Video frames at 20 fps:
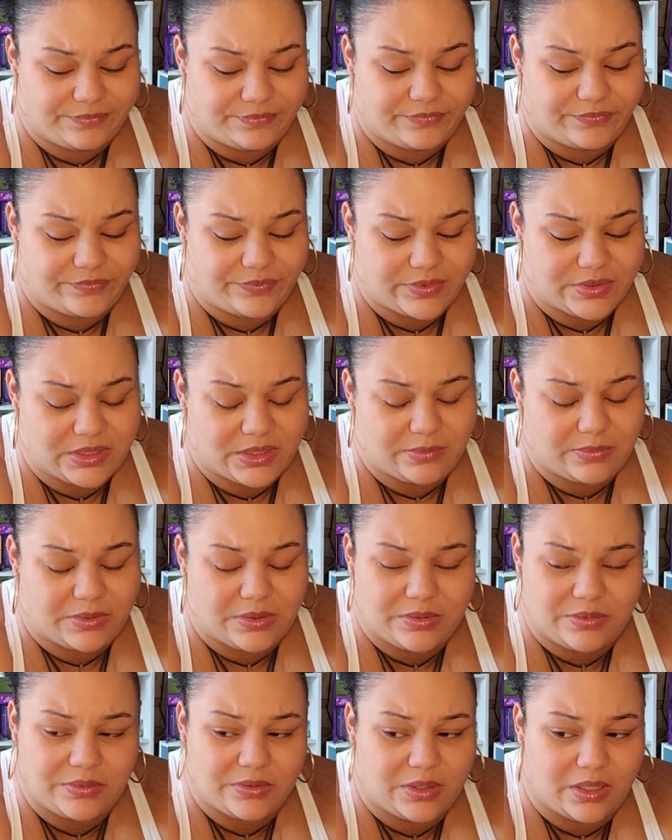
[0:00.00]
for some of
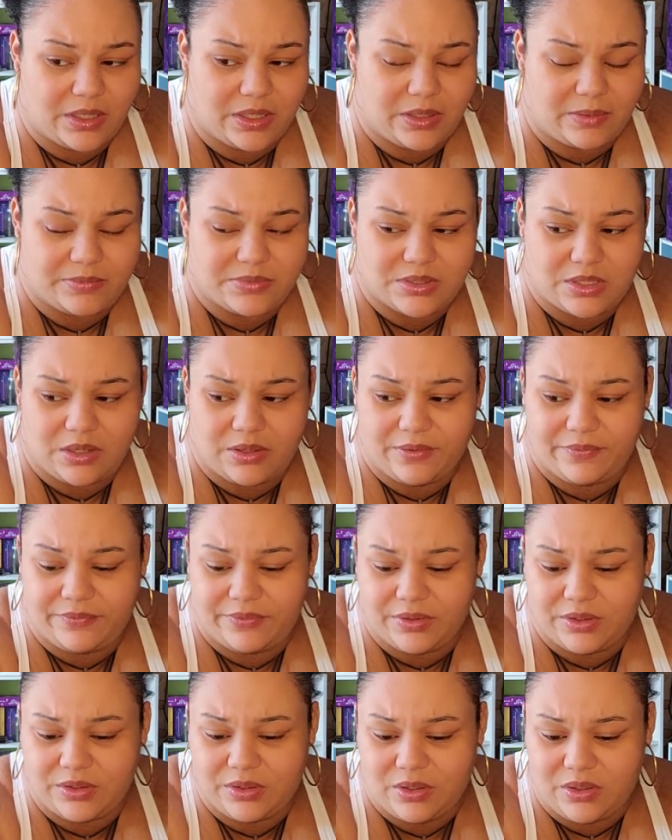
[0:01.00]
you, I'm sorry for
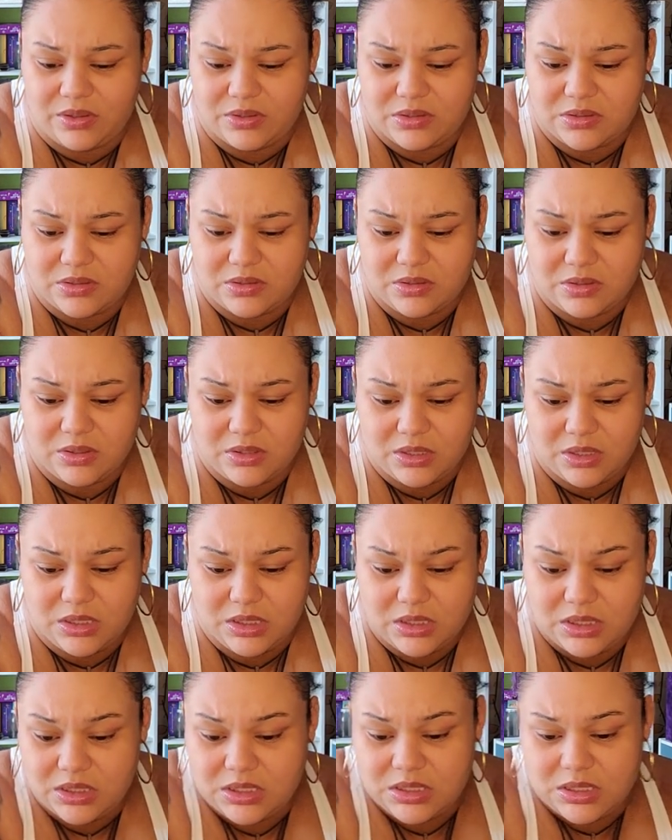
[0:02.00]
your loss.
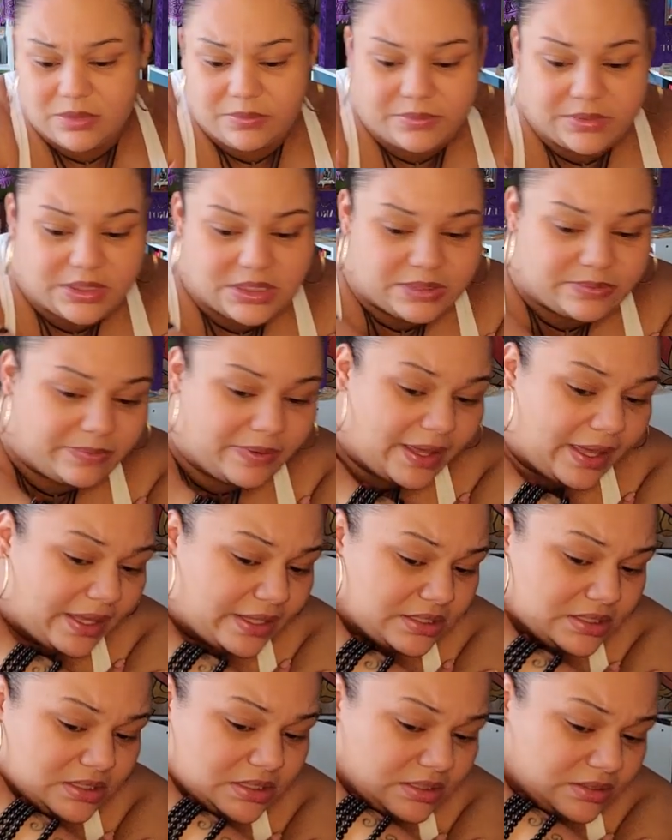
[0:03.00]
Someone has
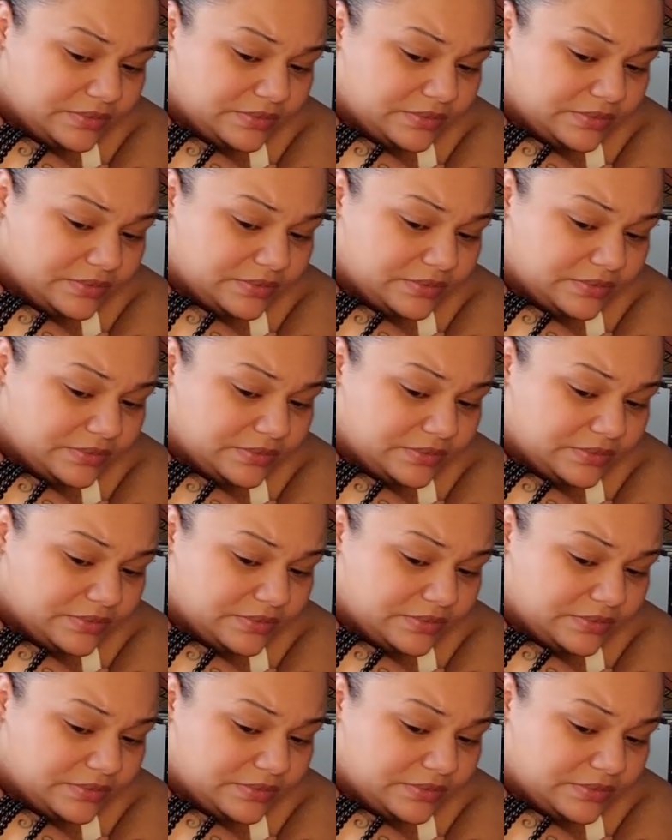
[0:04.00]
passed